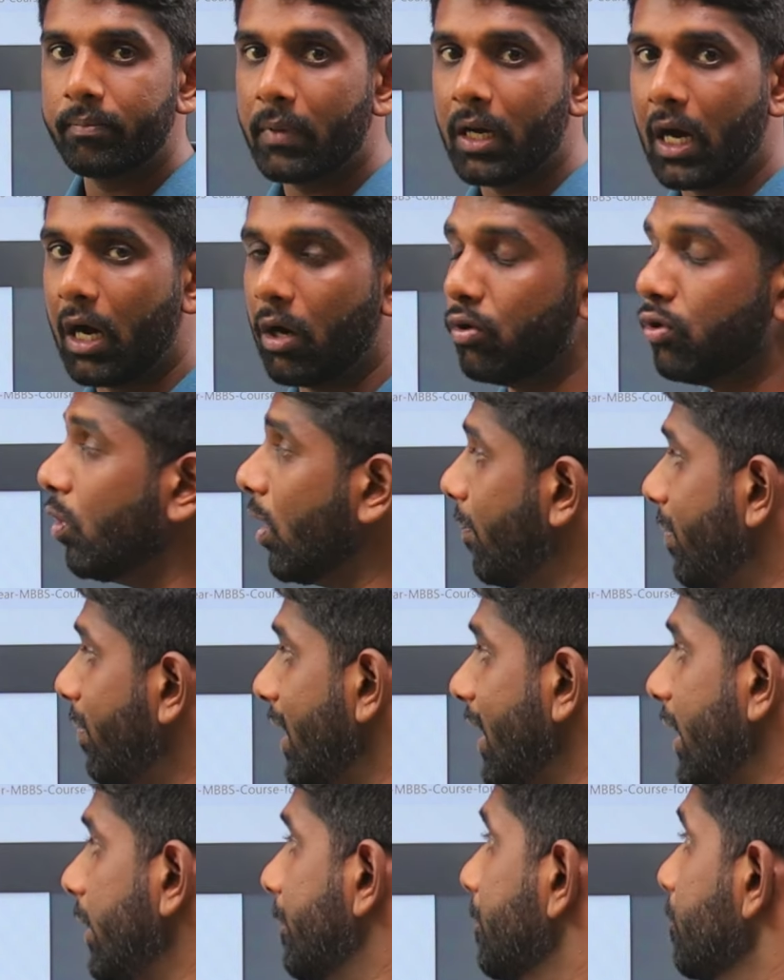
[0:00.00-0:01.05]
how to apply,
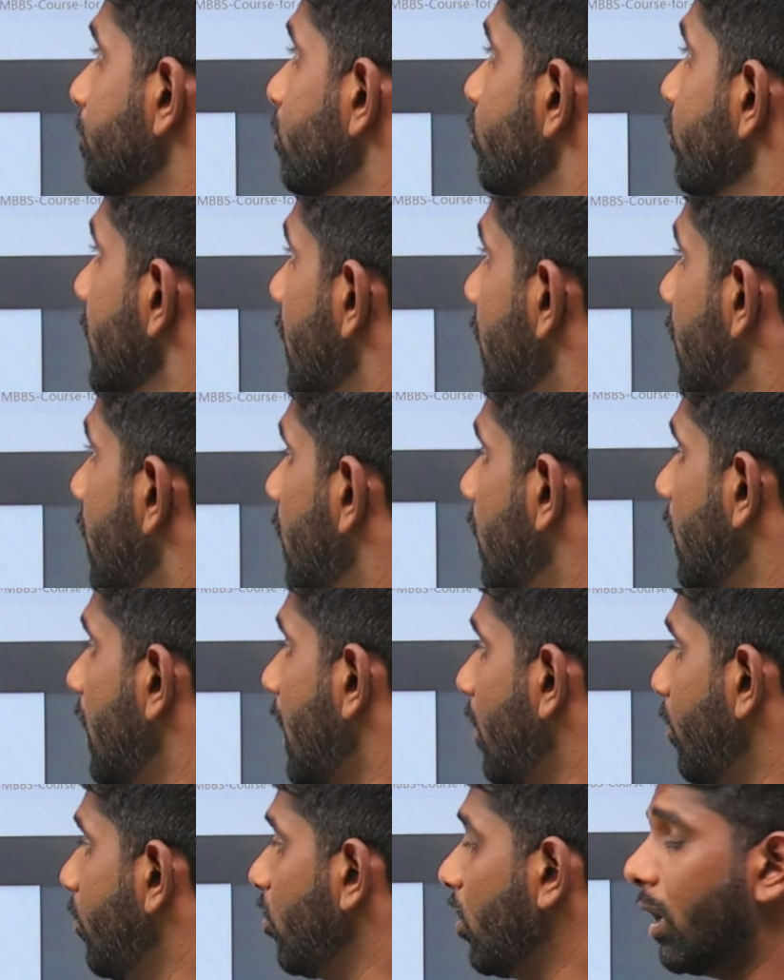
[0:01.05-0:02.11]

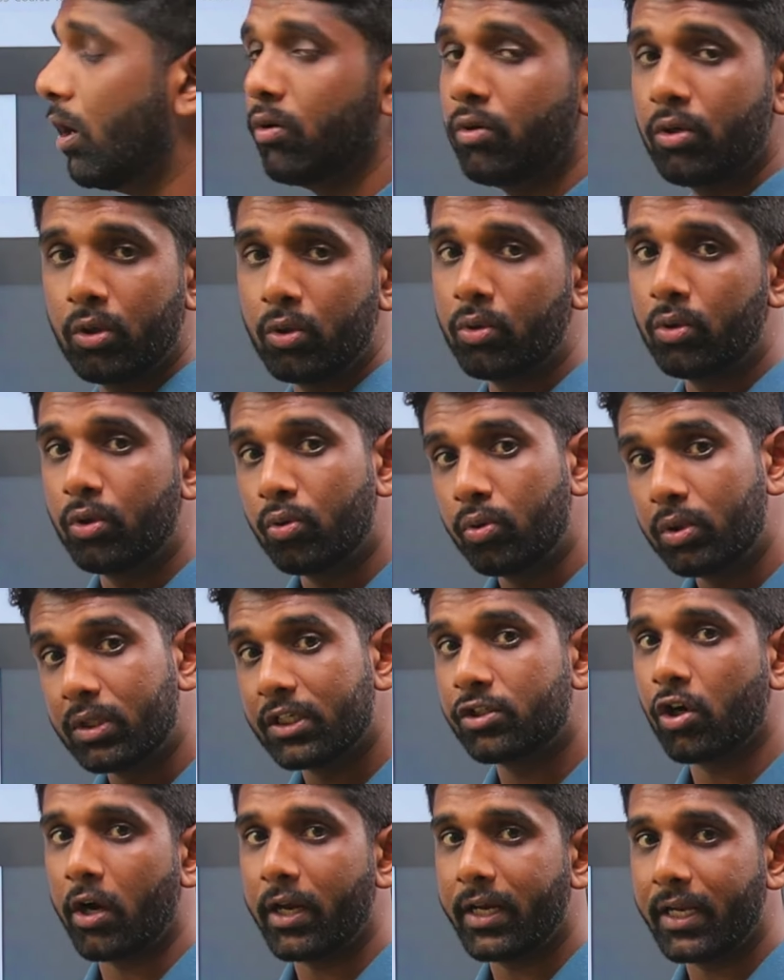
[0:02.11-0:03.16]
how to do the
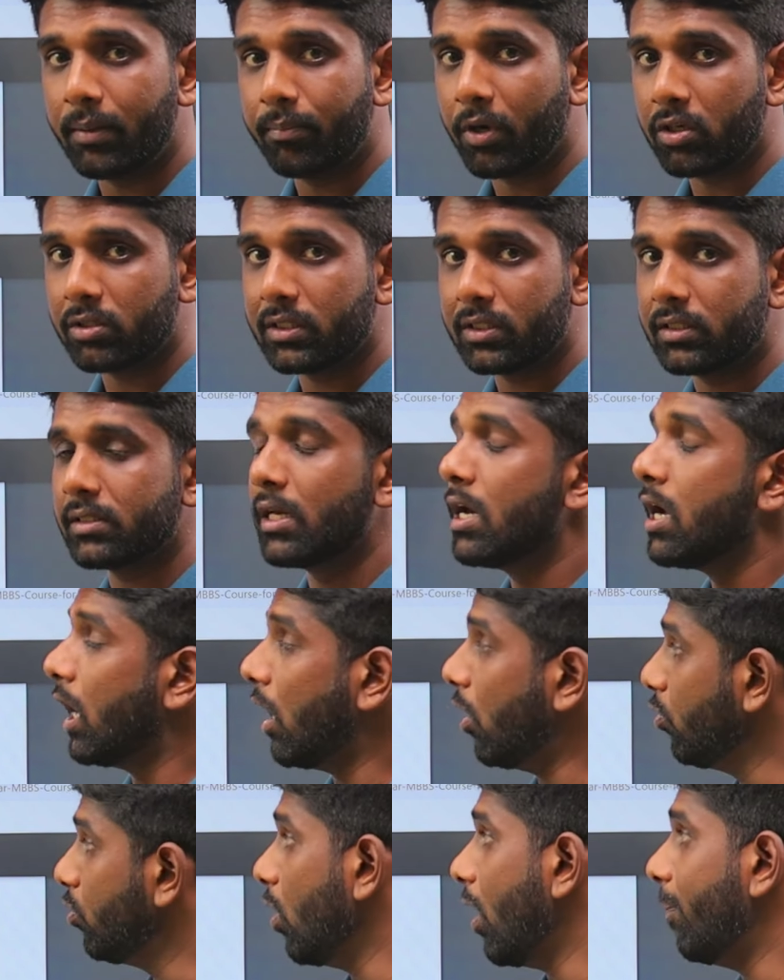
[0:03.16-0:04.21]
joining process, how to
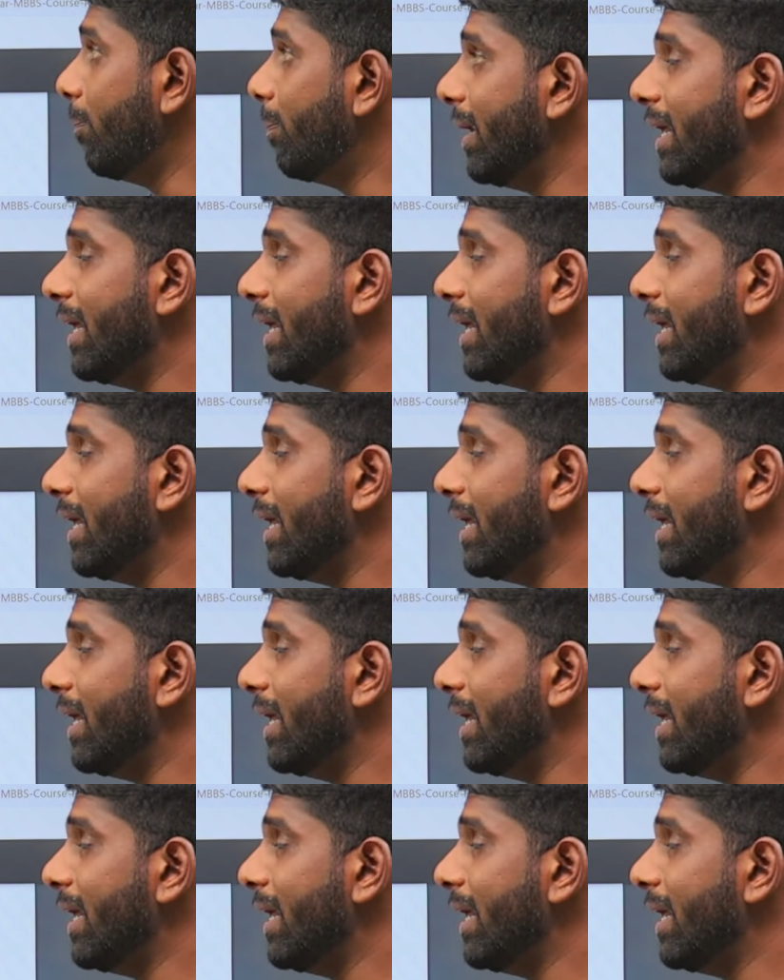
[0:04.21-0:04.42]
apply